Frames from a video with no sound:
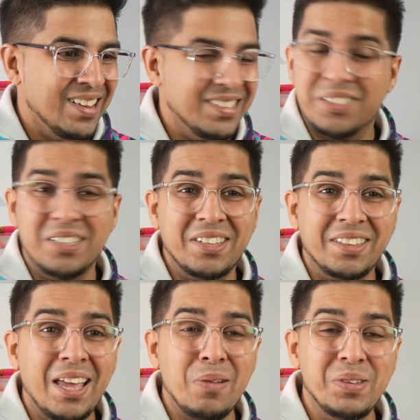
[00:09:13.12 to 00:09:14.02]
So just like
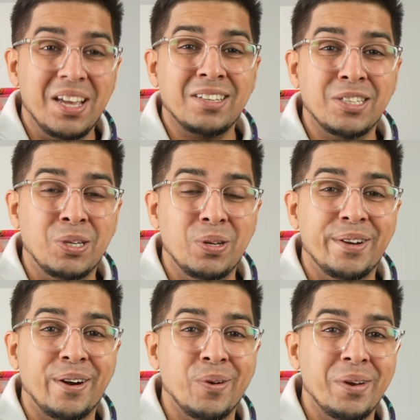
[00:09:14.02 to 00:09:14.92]
that, we executed
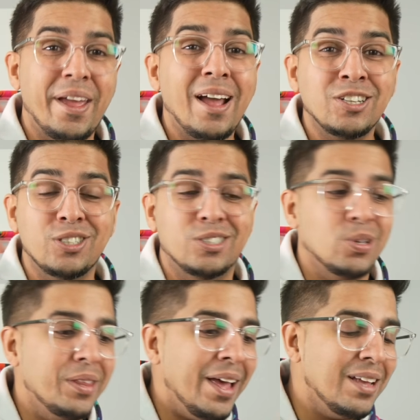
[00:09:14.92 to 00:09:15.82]
our own action.
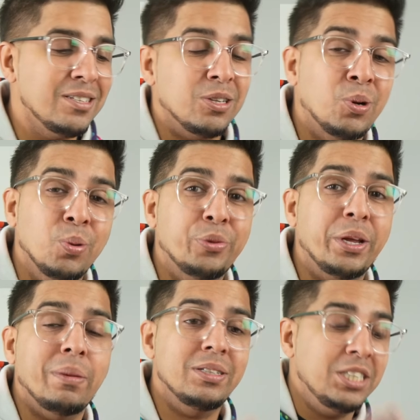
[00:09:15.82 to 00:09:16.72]
So that is a cool
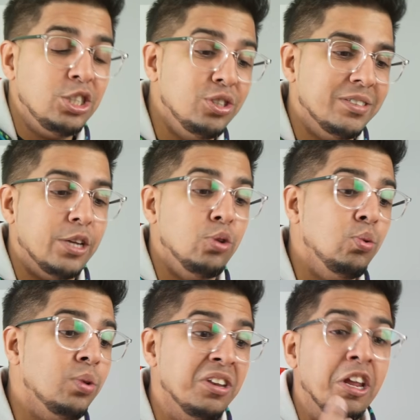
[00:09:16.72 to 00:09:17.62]
thing about teaching, is that
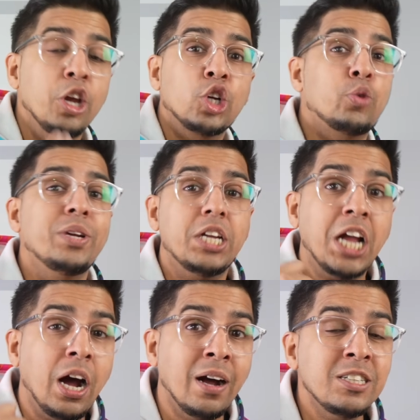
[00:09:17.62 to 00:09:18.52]
you can create
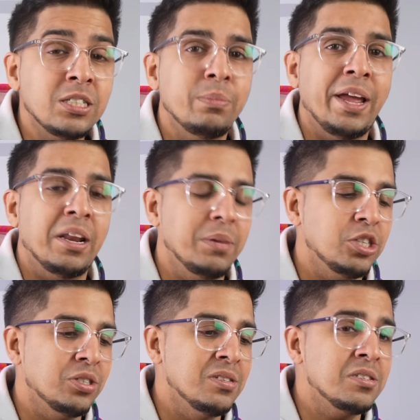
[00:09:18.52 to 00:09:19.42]
custom
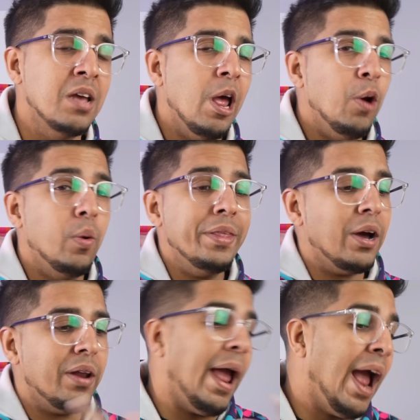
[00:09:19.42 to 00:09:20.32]
animations
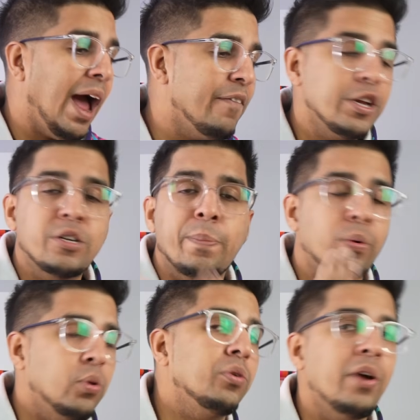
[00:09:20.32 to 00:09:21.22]
without having to
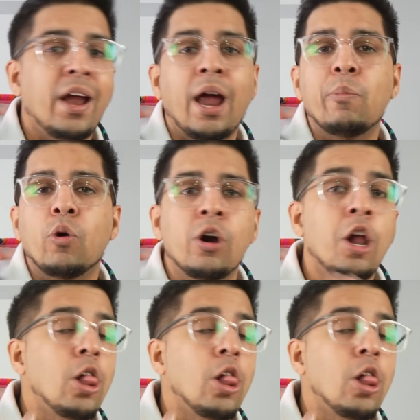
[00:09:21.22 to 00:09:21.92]
program or